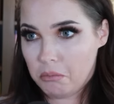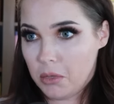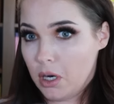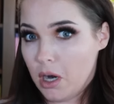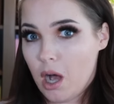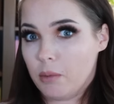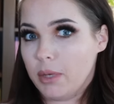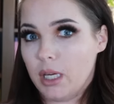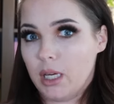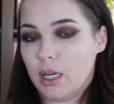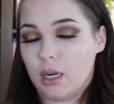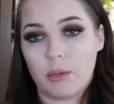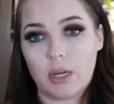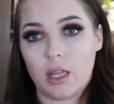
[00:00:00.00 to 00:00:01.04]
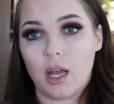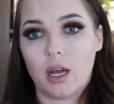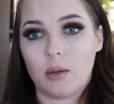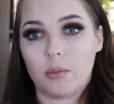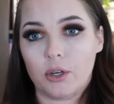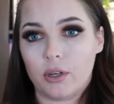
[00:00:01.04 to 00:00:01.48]
not be an
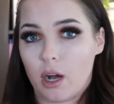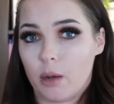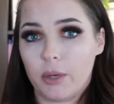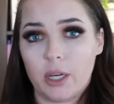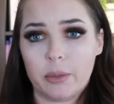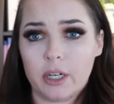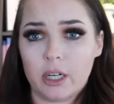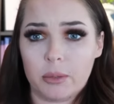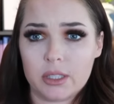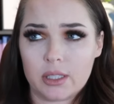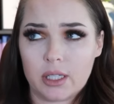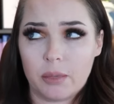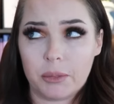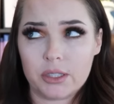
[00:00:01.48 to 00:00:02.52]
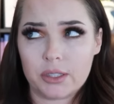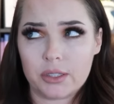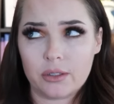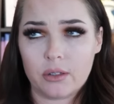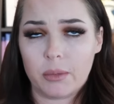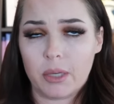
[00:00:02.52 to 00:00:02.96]
MLM or not be a pyramid scheme and
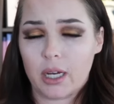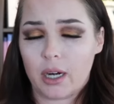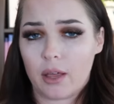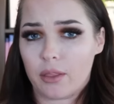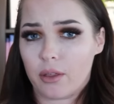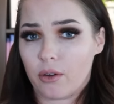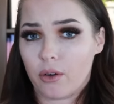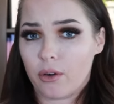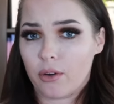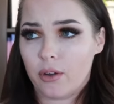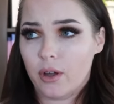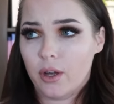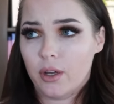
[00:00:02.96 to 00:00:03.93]
still be unethical.